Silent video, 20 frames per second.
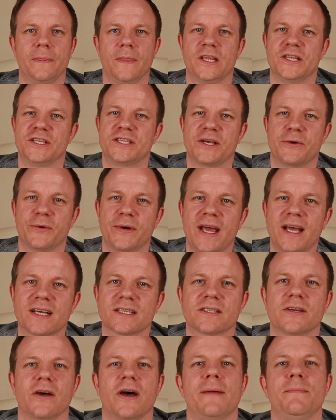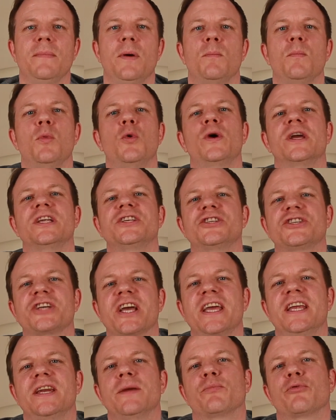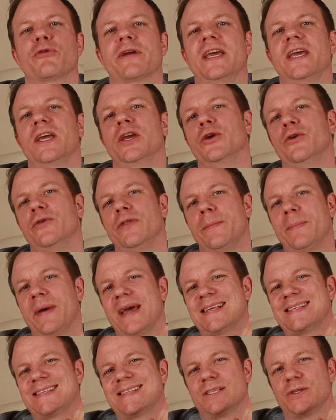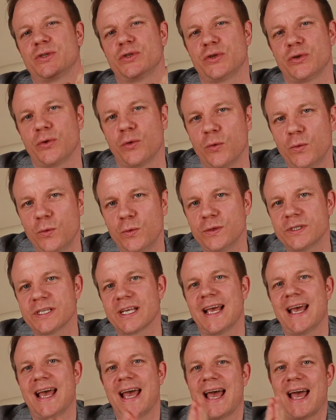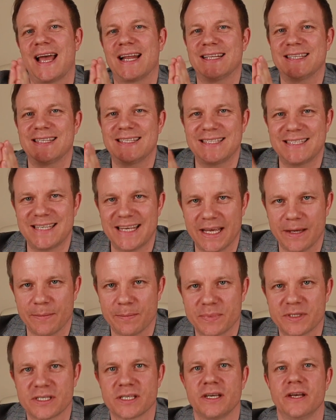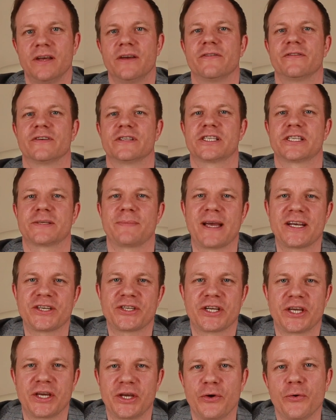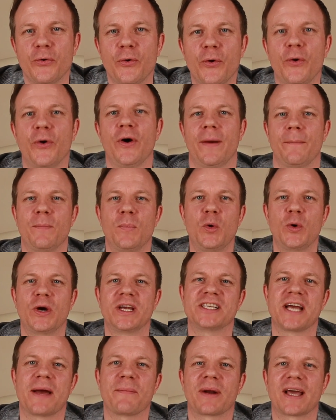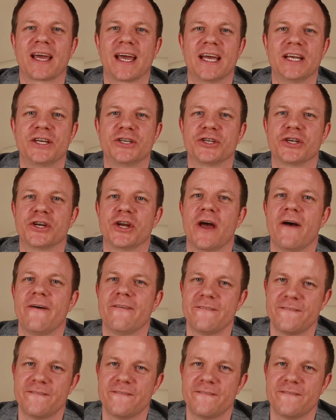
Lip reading: Until next time, Mortgage Chain are bringing you the best tools and tips for smashing your mortgage application